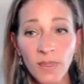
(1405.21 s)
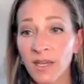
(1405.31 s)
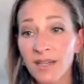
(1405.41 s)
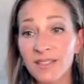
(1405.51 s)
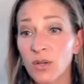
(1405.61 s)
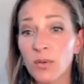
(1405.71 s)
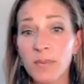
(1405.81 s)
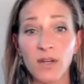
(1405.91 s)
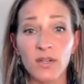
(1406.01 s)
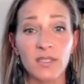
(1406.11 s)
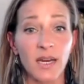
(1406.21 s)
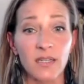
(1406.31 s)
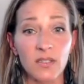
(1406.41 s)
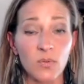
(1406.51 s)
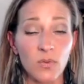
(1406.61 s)
I dealt with
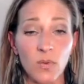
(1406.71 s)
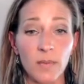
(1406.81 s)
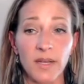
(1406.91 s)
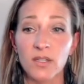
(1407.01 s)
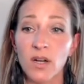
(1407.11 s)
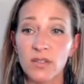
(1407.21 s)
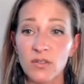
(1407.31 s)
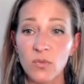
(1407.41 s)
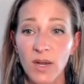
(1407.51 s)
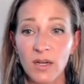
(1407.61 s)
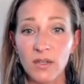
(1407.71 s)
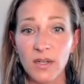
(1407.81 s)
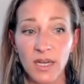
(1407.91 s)
pancreatitis with one of my dogs as well.